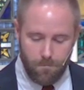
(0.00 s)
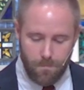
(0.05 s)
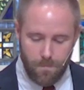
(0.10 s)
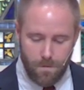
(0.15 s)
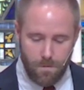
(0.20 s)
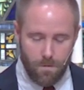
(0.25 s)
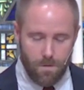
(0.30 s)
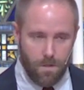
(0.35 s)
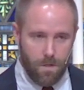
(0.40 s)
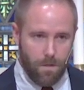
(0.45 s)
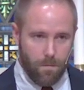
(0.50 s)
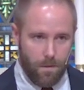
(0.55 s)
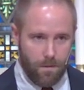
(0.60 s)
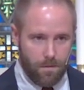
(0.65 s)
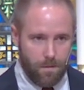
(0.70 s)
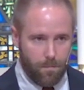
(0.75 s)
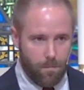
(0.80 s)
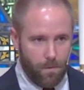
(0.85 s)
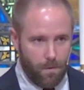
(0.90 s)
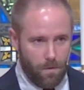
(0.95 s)
Do you think about
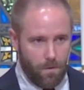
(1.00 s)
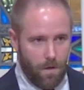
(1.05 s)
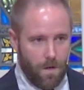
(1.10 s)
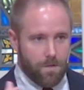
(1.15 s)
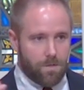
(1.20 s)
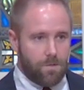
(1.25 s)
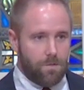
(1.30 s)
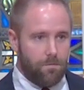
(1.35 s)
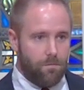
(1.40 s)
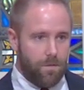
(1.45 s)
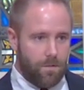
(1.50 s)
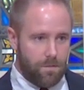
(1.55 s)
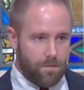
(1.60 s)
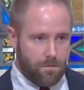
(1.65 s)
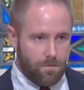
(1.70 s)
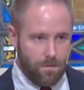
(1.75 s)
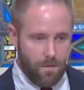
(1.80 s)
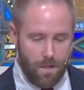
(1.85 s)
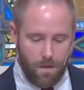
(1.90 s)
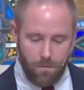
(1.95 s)
the progression of
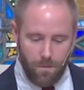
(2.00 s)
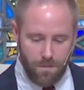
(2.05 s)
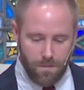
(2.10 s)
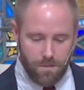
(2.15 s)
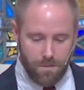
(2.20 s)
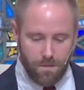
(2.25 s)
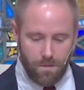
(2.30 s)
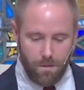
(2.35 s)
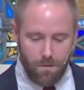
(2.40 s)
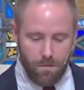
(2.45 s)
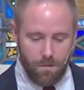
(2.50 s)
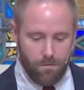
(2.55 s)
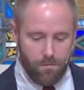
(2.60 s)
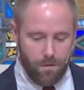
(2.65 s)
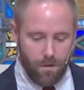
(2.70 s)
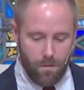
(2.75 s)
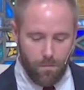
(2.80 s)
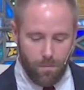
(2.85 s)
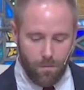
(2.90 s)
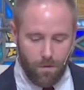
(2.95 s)
history that we just noted
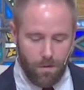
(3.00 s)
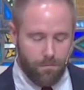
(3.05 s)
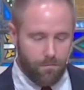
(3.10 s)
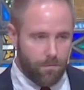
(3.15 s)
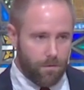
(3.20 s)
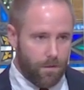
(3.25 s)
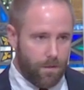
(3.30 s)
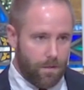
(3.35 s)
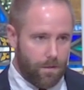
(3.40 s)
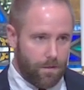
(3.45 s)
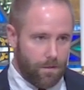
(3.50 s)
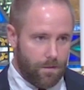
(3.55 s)
very briefly?